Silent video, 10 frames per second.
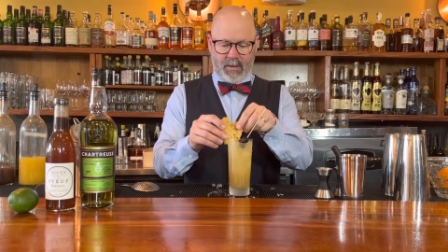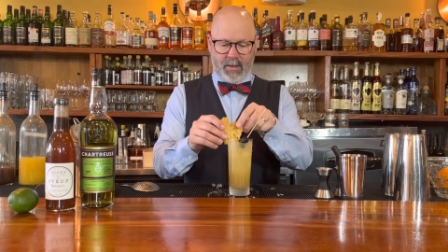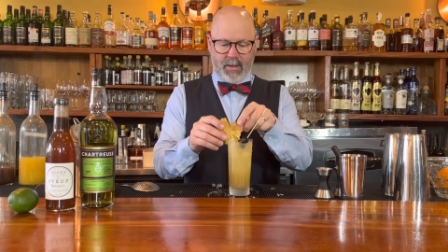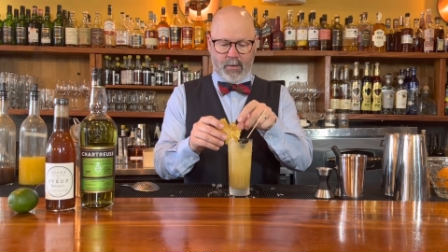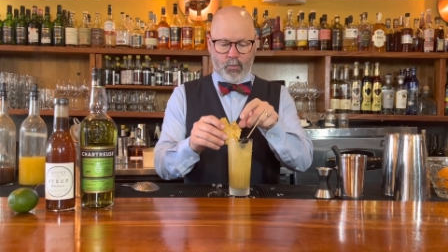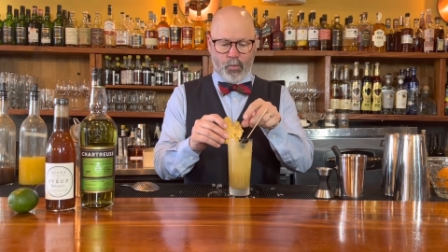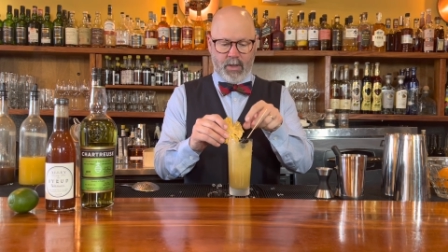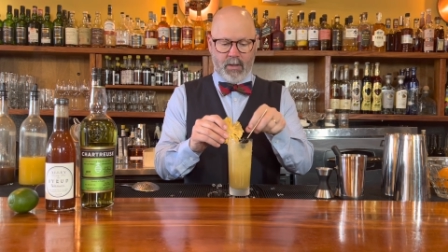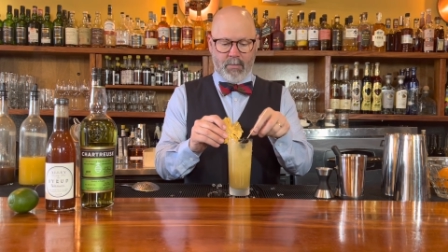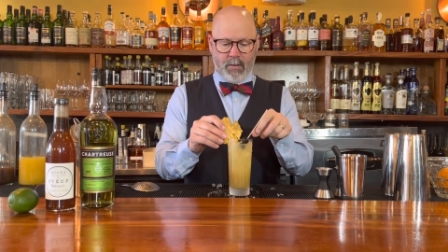and a
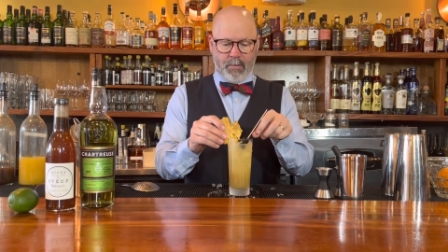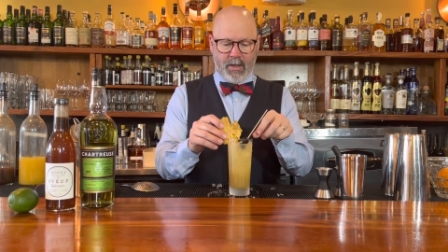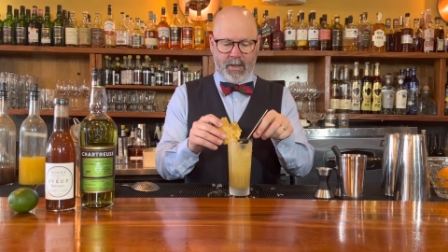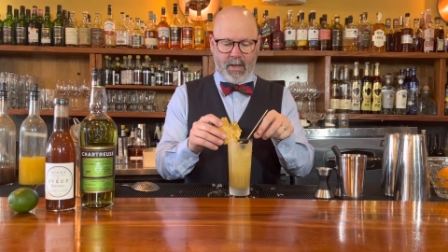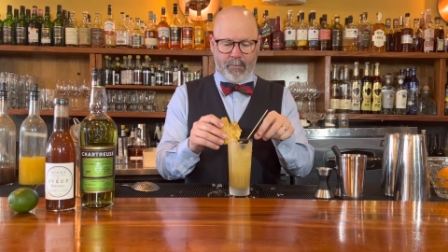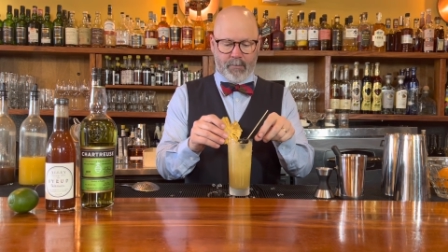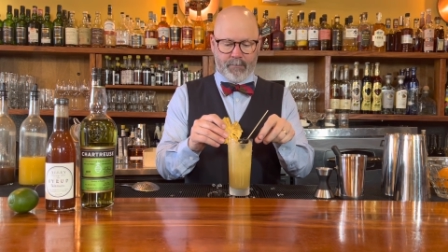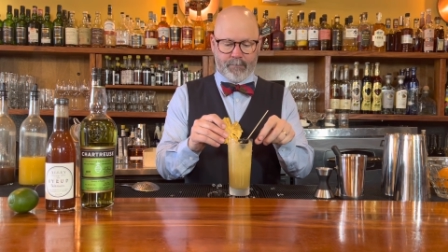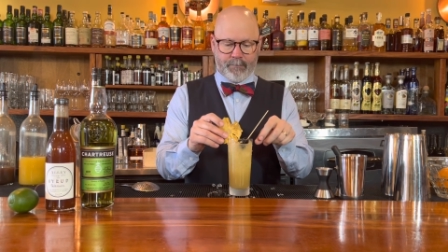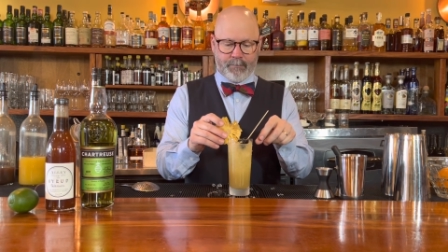wee bit of pineapple.
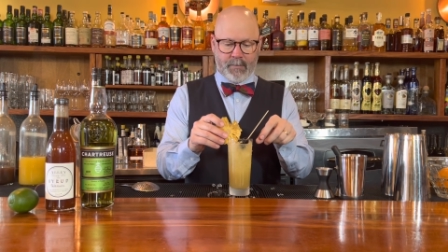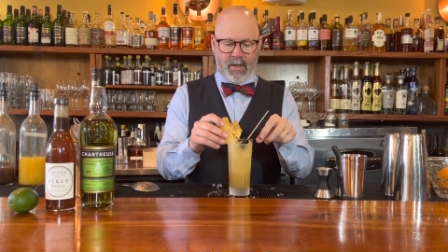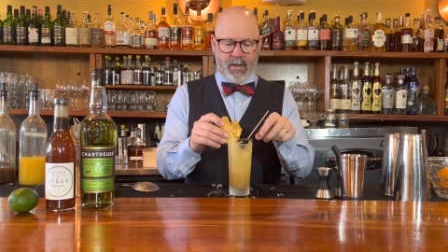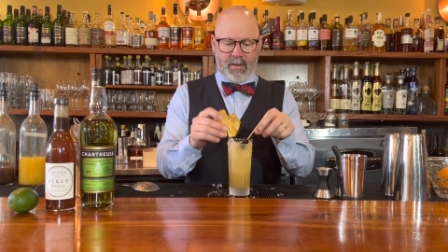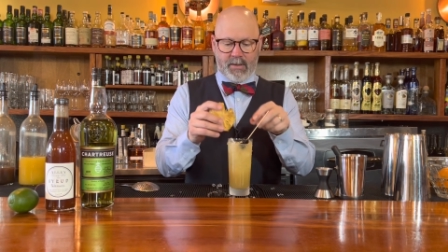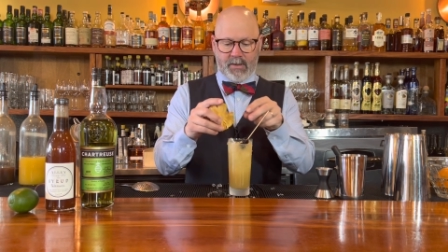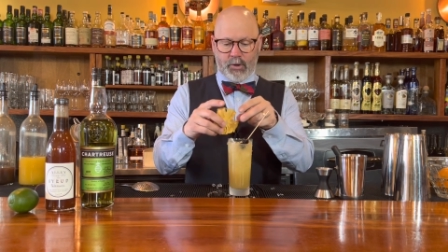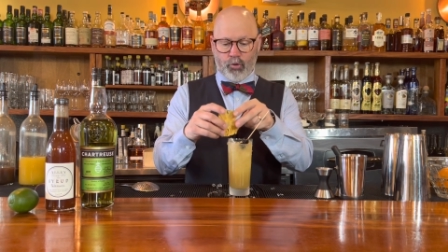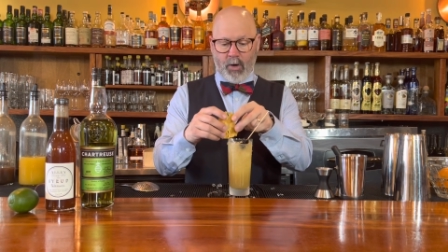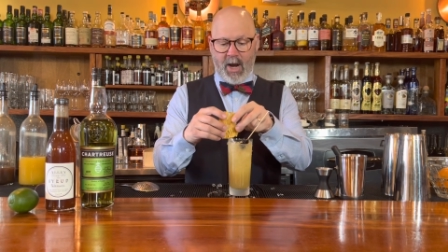This is a
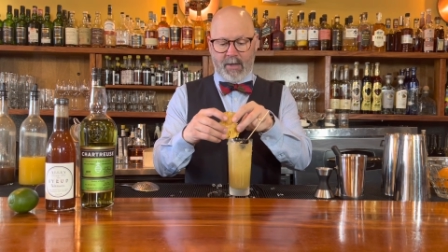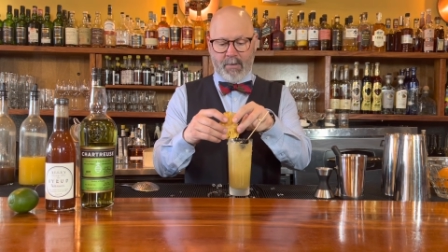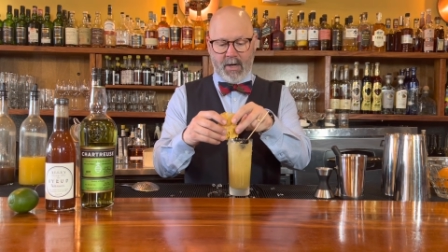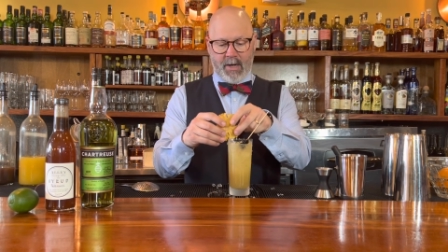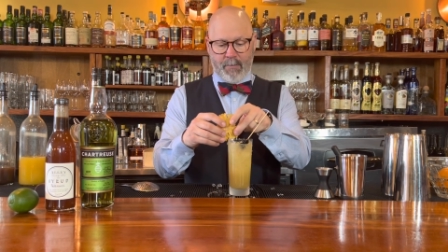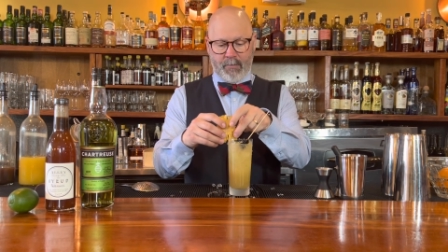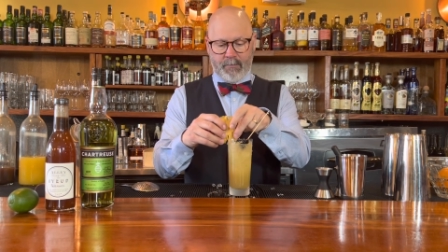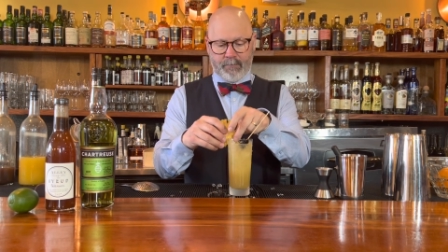dried pineapple